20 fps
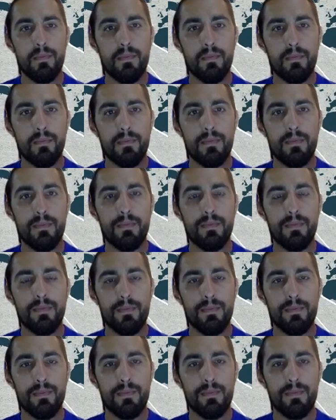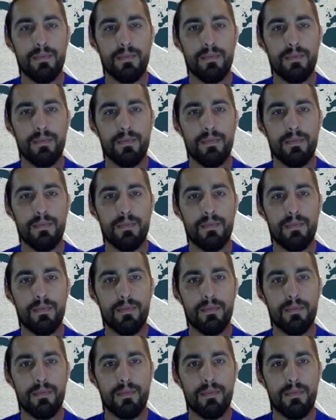
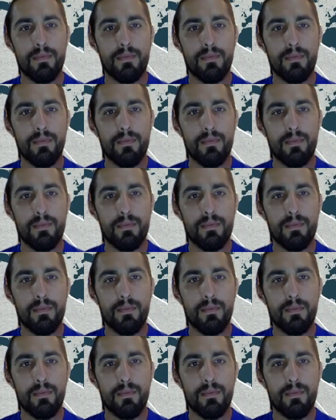(silent)